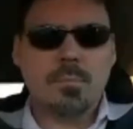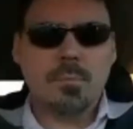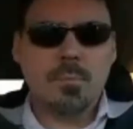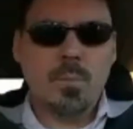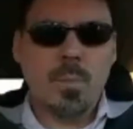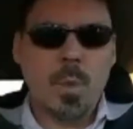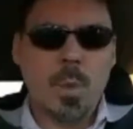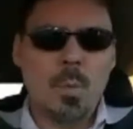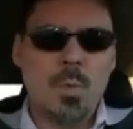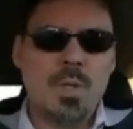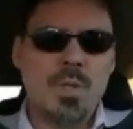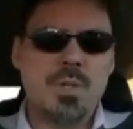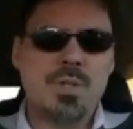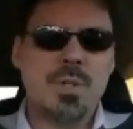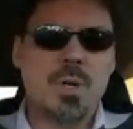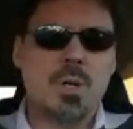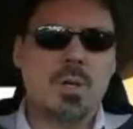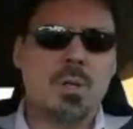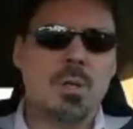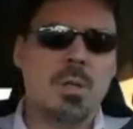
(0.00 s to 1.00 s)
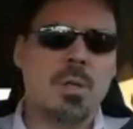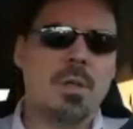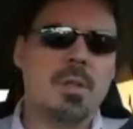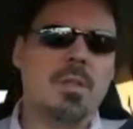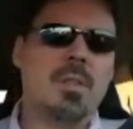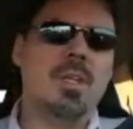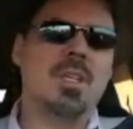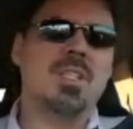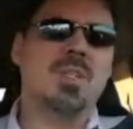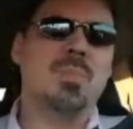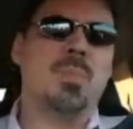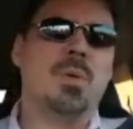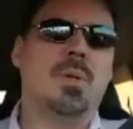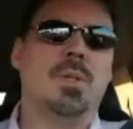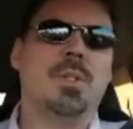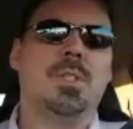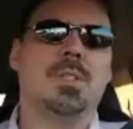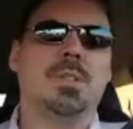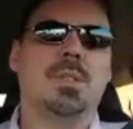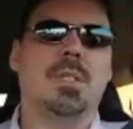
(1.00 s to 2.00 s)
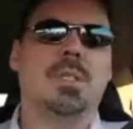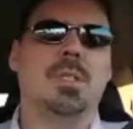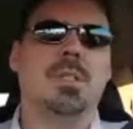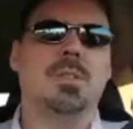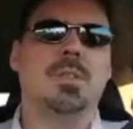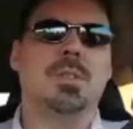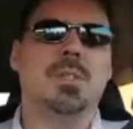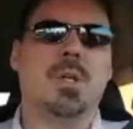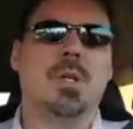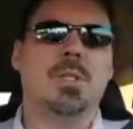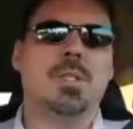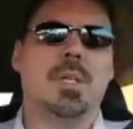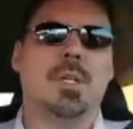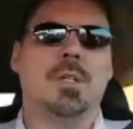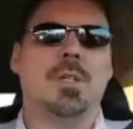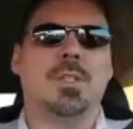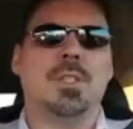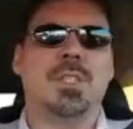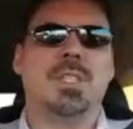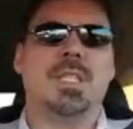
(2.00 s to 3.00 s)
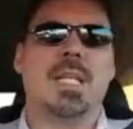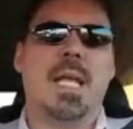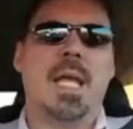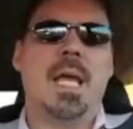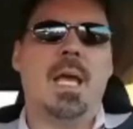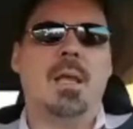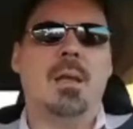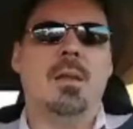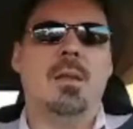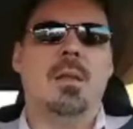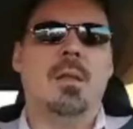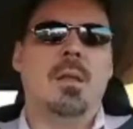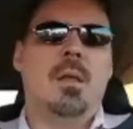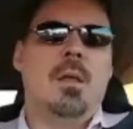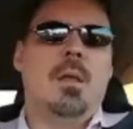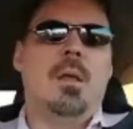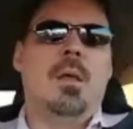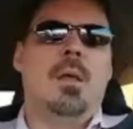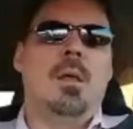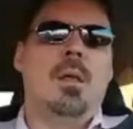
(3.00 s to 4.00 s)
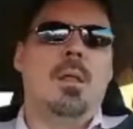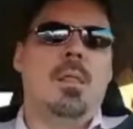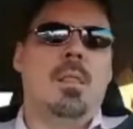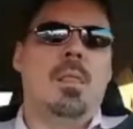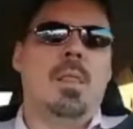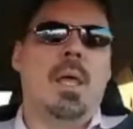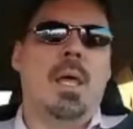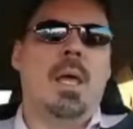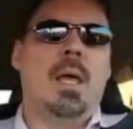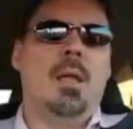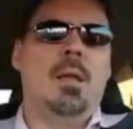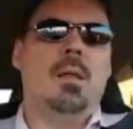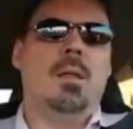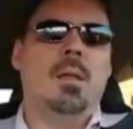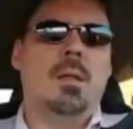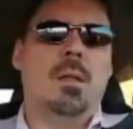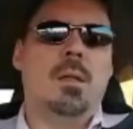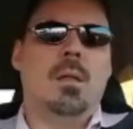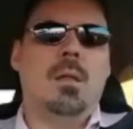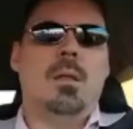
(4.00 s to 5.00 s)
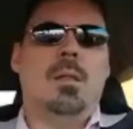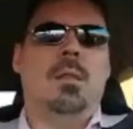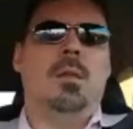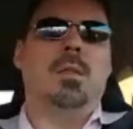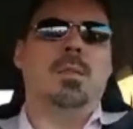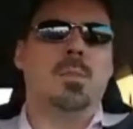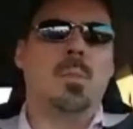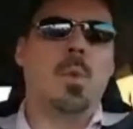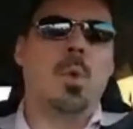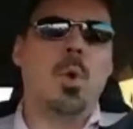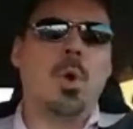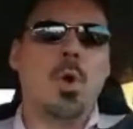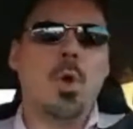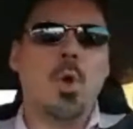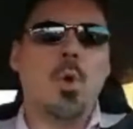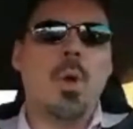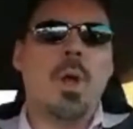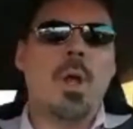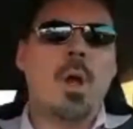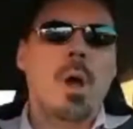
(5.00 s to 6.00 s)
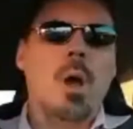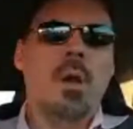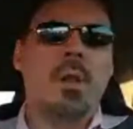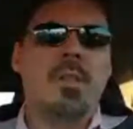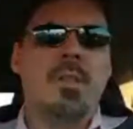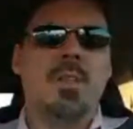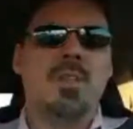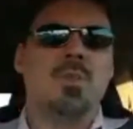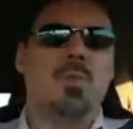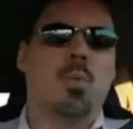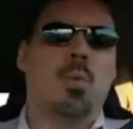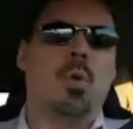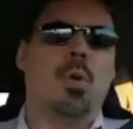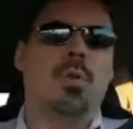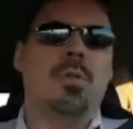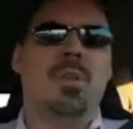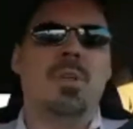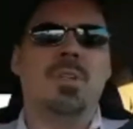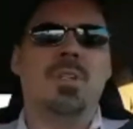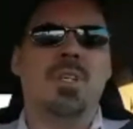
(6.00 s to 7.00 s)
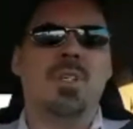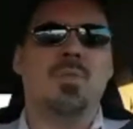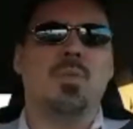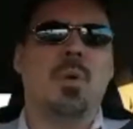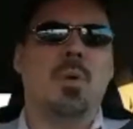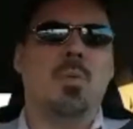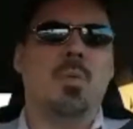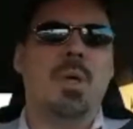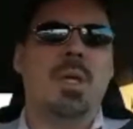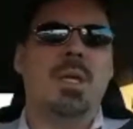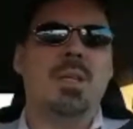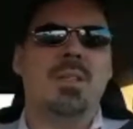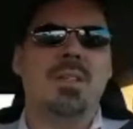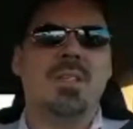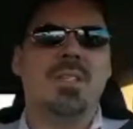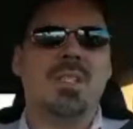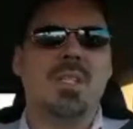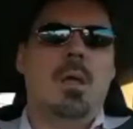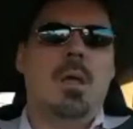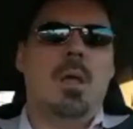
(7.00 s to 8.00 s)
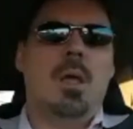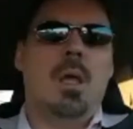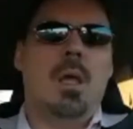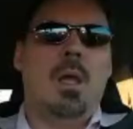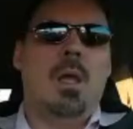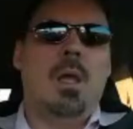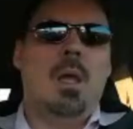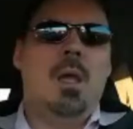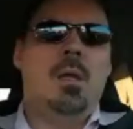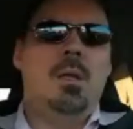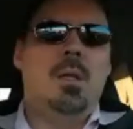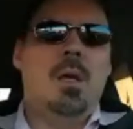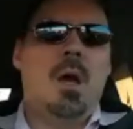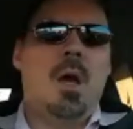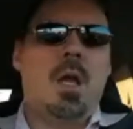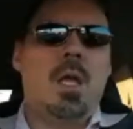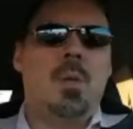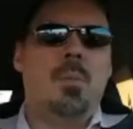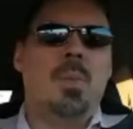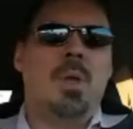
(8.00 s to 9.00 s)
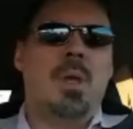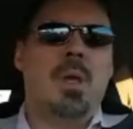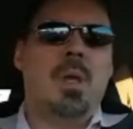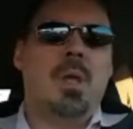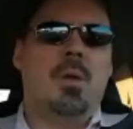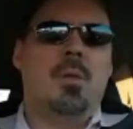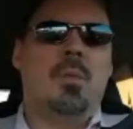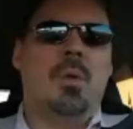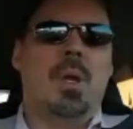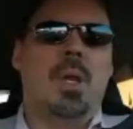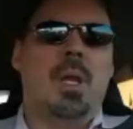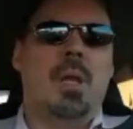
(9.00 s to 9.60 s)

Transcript: When you start to look at things spiritually, you start to understand that there's more going on in this world than just what we can see and document and read.